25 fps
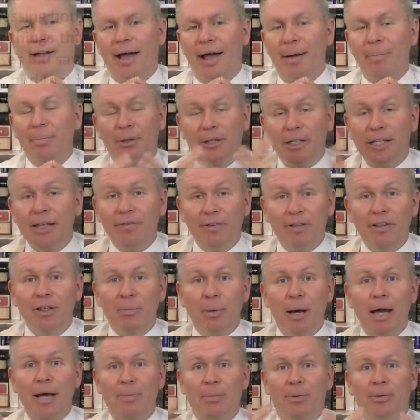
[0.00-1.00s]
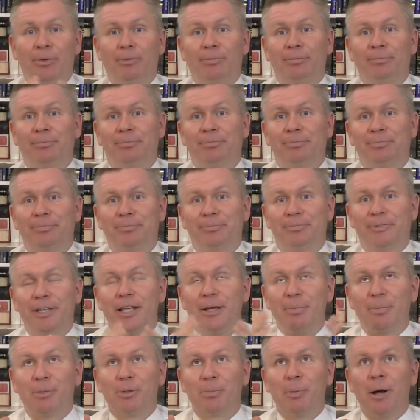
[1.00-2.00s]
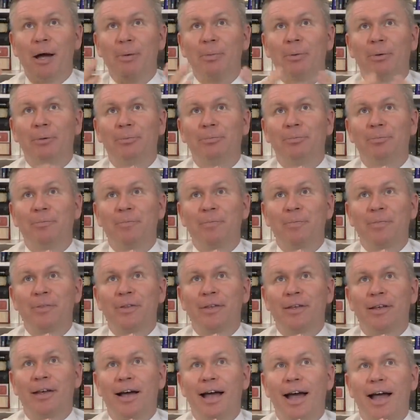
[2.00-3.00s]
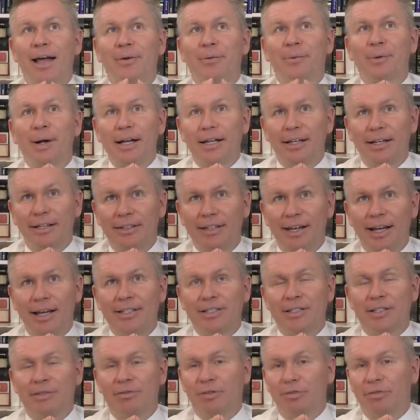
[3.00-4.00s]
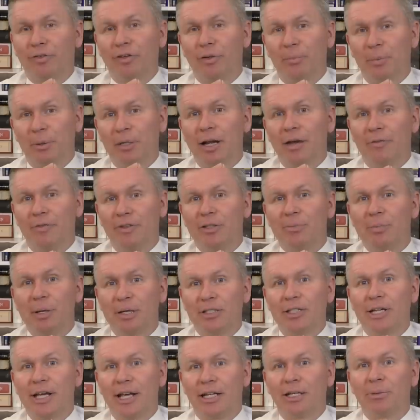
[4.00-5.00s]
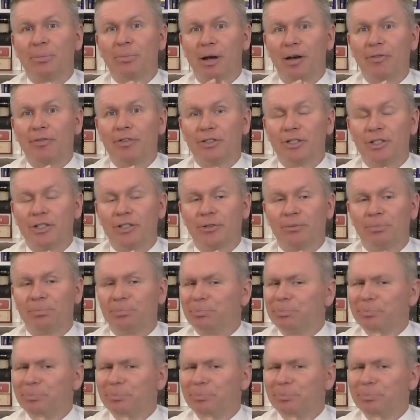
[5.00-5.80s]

I believe in the Bible, the Hebrew Bible. I recognize the fulfillment of its messianic prophecies.